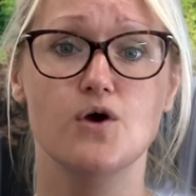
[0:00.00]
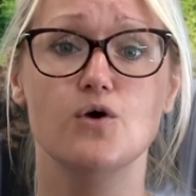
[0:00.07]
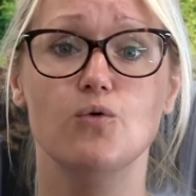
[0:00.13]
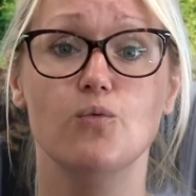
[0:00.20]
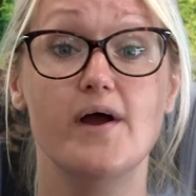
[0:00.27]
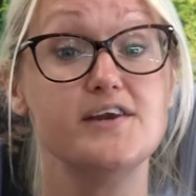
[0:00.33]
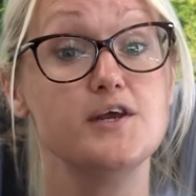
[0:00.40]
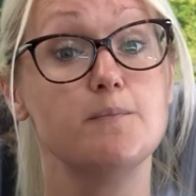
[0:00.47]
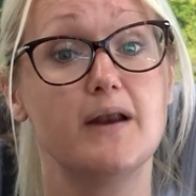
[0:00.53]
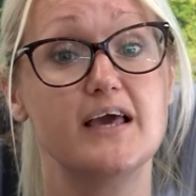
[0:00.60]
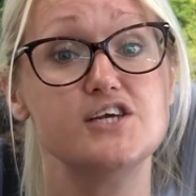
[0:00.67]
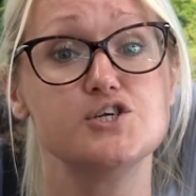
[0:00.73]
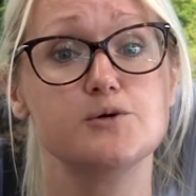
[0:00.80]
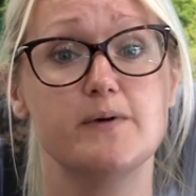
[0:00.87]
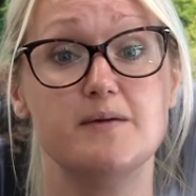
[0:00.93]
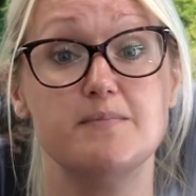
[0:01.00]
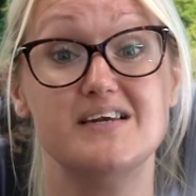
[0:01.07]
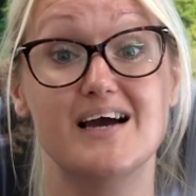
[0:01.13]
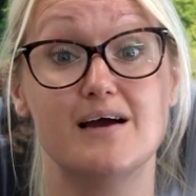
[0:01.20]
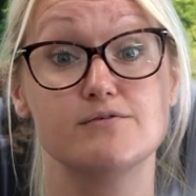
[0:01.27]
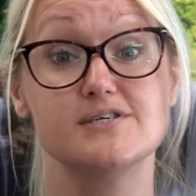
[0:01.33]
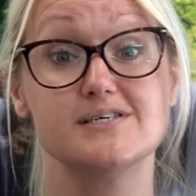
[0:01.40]
When you place your baby
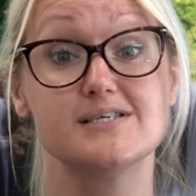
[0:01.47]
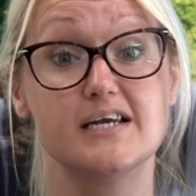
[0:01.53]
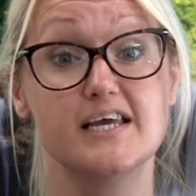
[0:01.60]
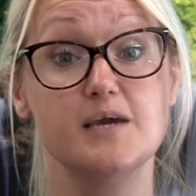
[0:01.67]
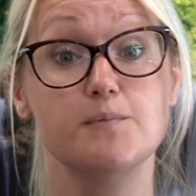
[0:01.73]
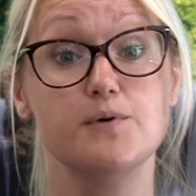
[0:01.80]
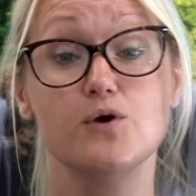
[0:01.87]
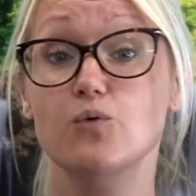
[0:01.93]
down to sleep,